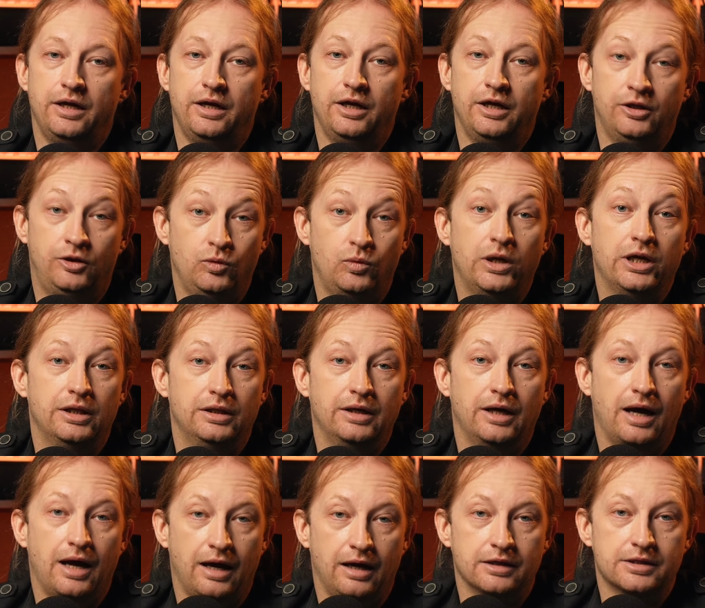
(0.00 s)
it will
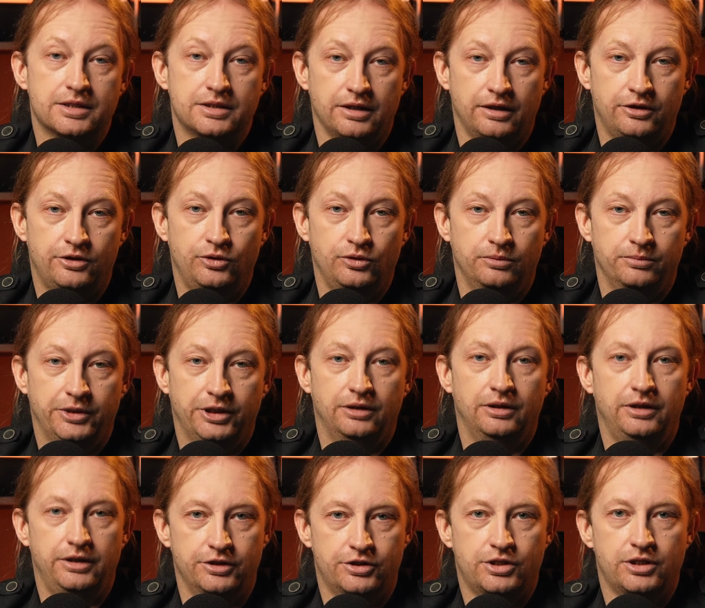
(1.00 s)
ask a
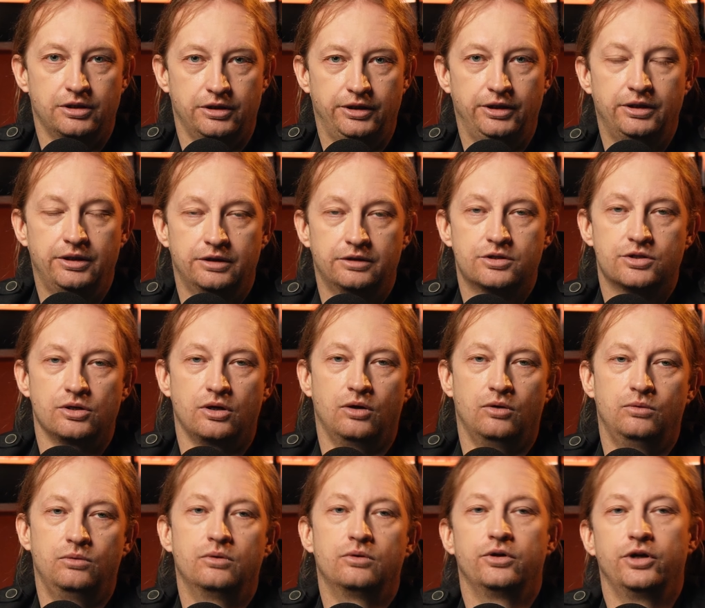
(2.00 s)
human, literally.
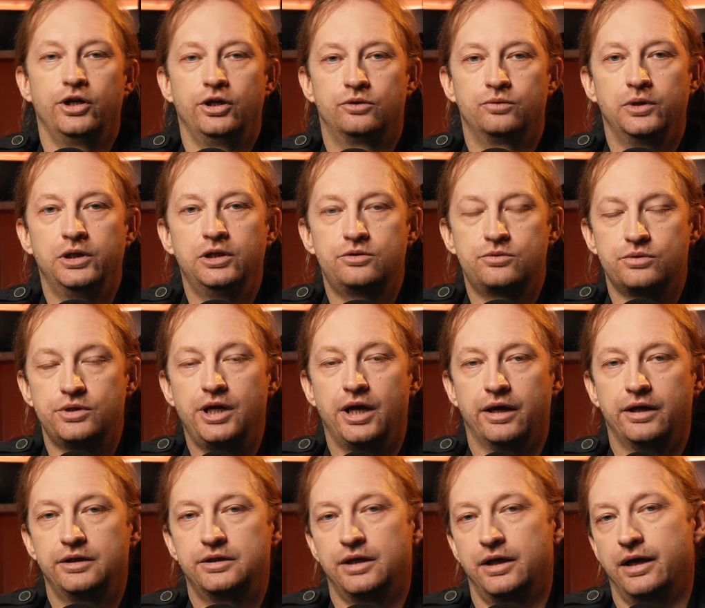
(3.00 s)
So it will
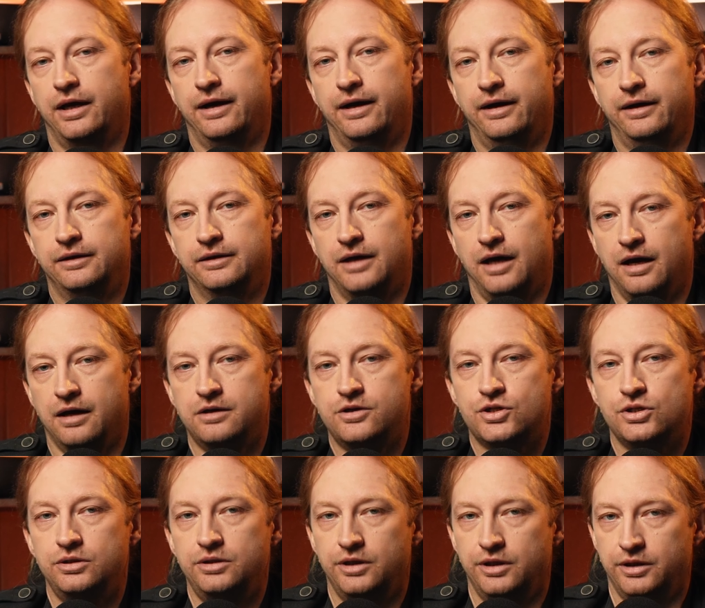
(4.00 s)
create an
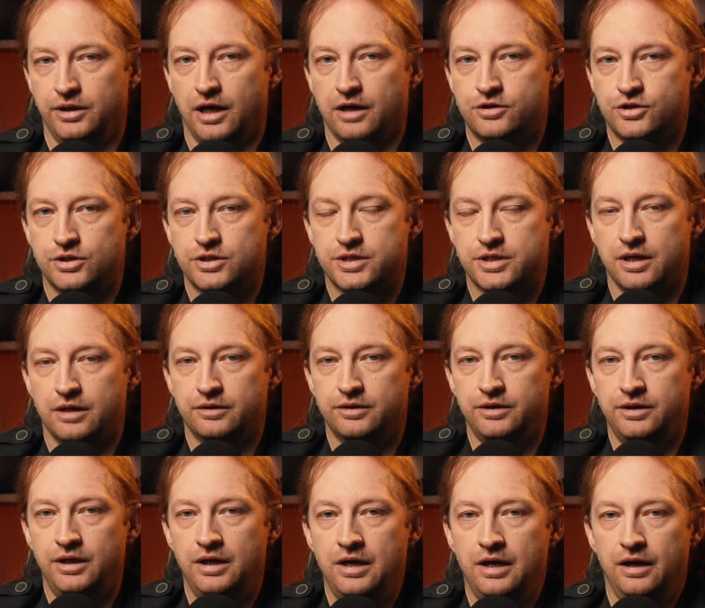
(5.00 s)
action in Action
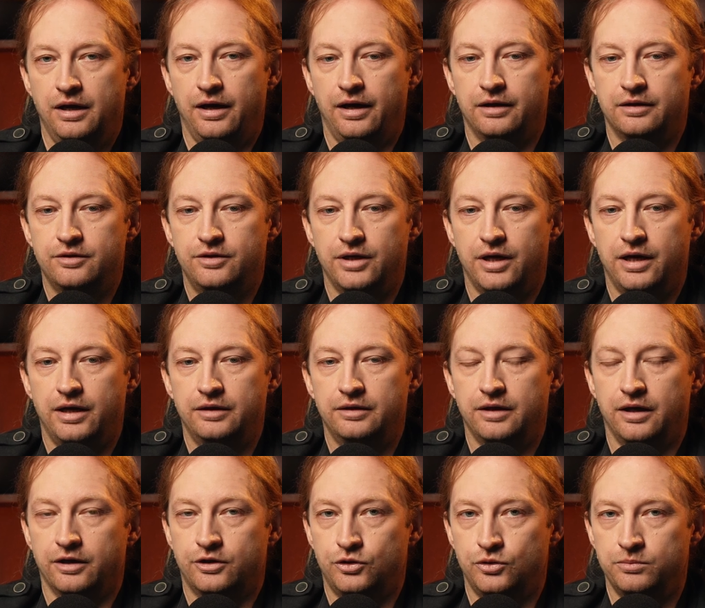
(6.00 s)
Center, and then
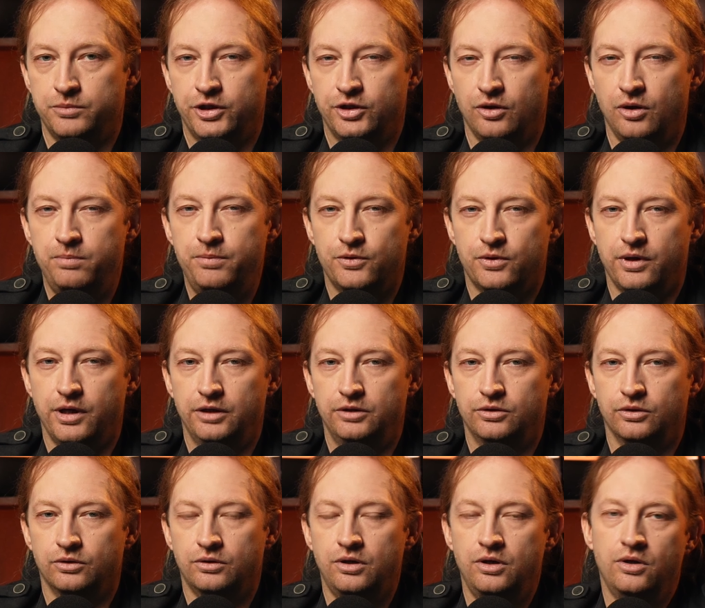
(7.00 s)
a human
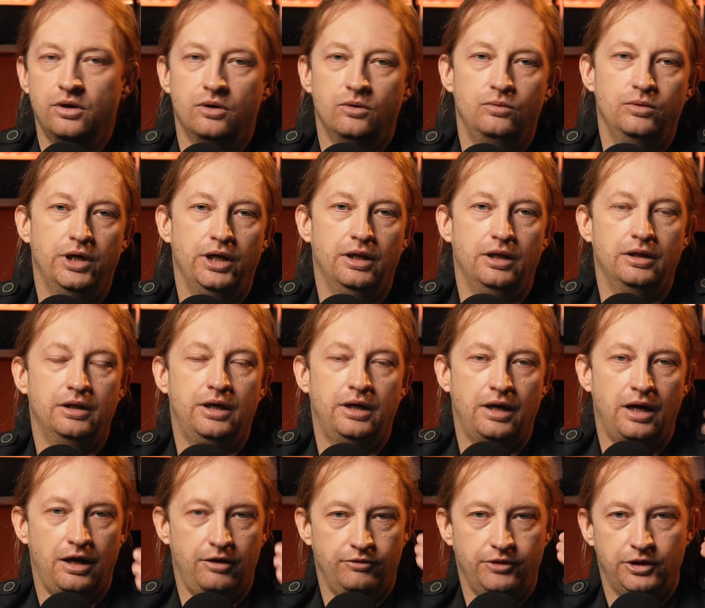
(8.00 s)
operator will
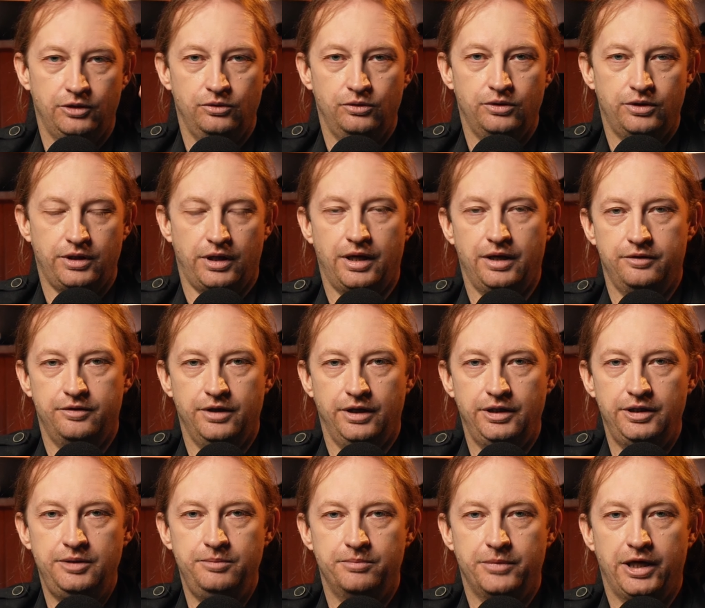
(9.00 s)
have a look at
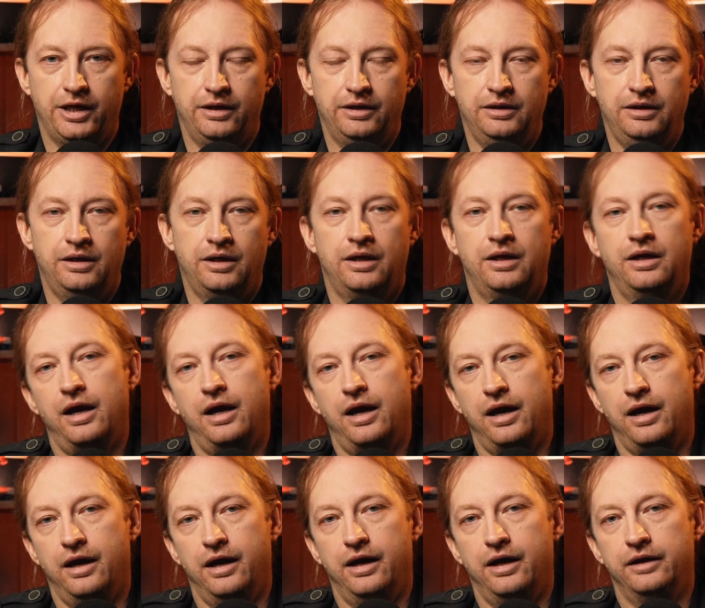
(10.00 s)
the email,
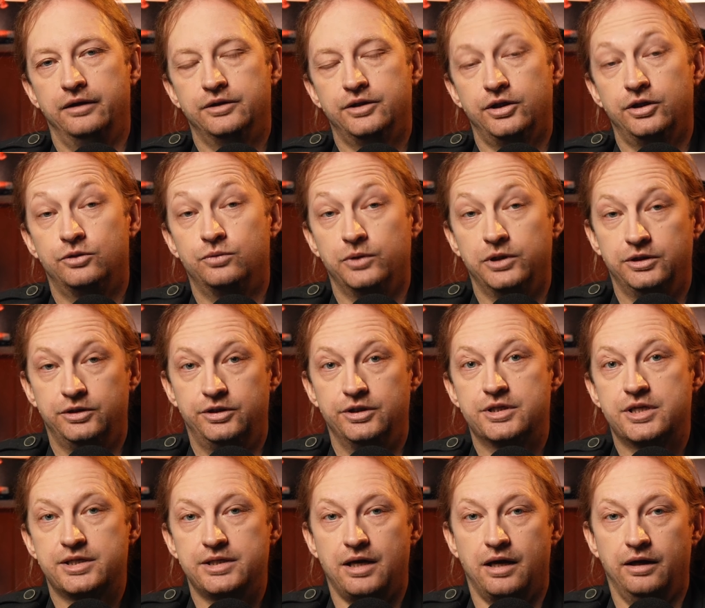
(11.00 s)
and it will
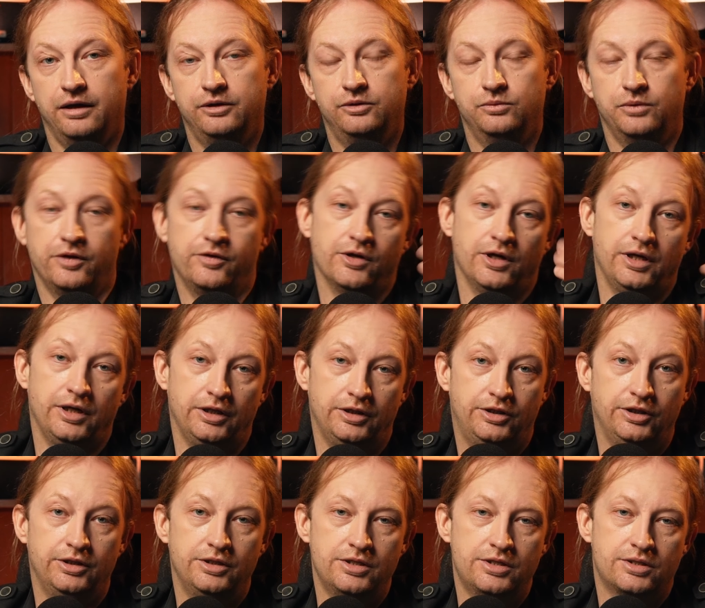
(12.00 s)
decide whether
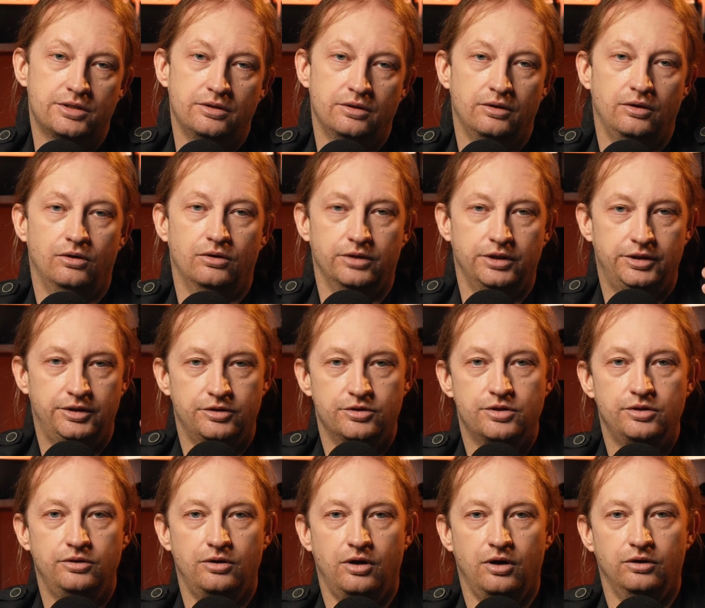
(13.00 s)
it is or it
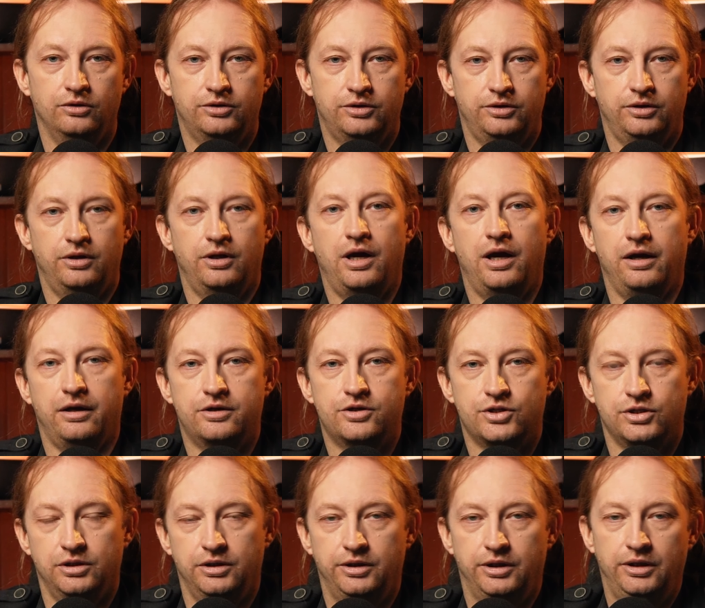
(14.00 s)
is not
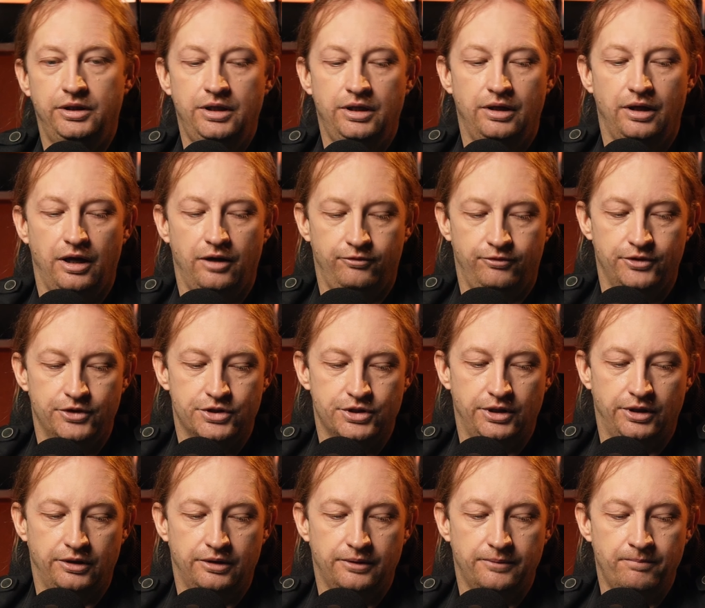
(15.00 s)
actually a
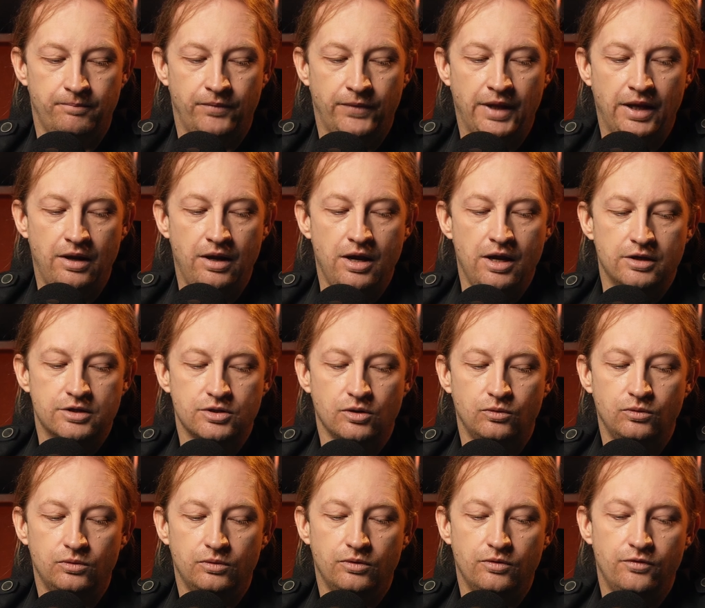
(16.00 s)
phishing.
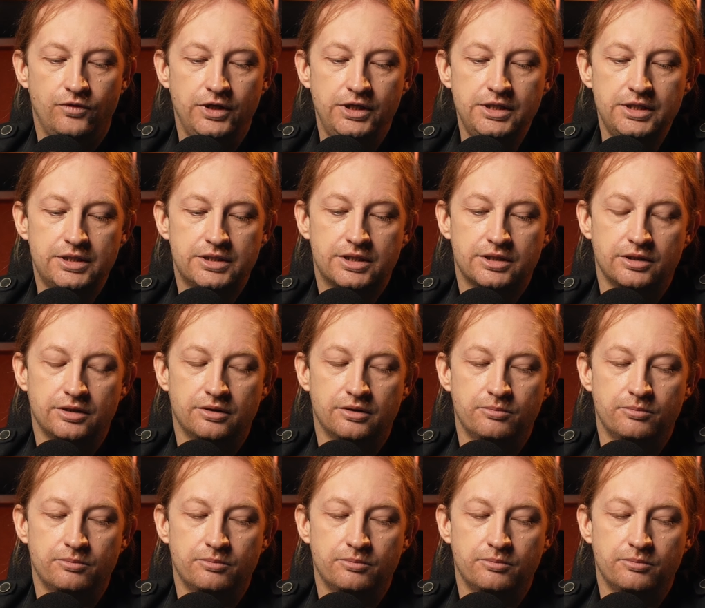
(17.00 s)
So this